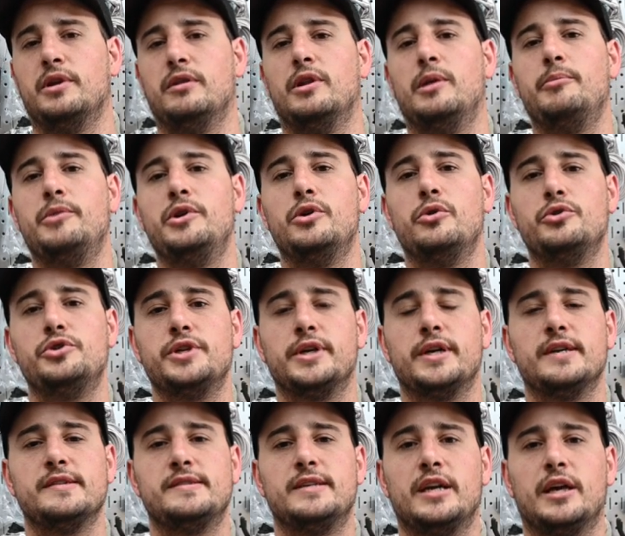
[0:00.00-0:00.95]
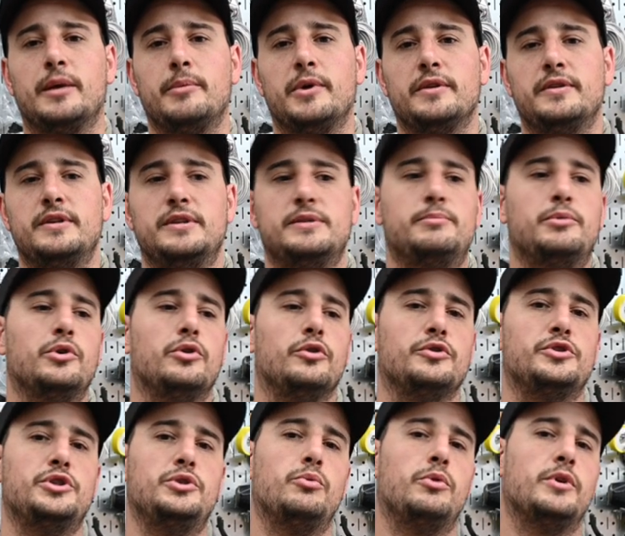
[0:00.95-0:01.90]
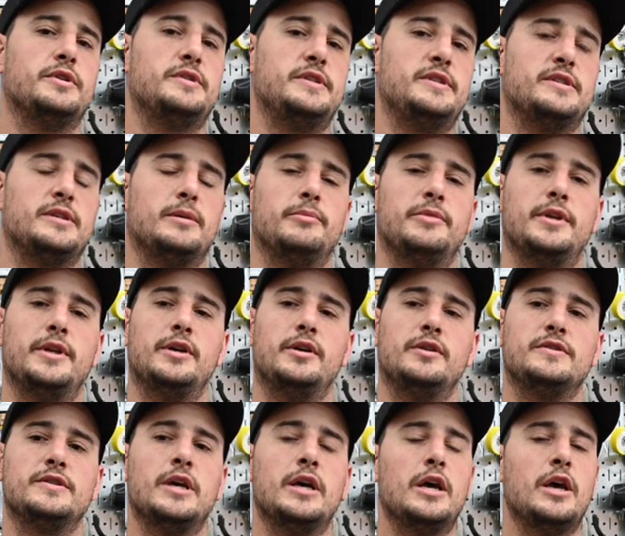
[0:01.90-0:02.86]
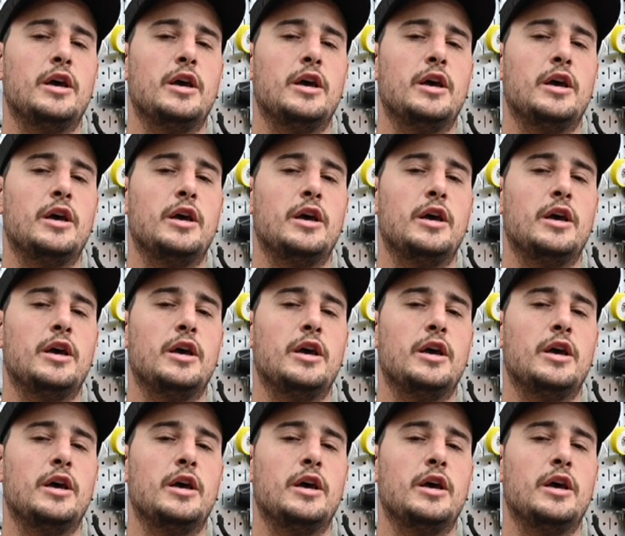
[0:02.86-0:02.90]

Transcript: Let me know what you guys think about these builds. You want to see something else?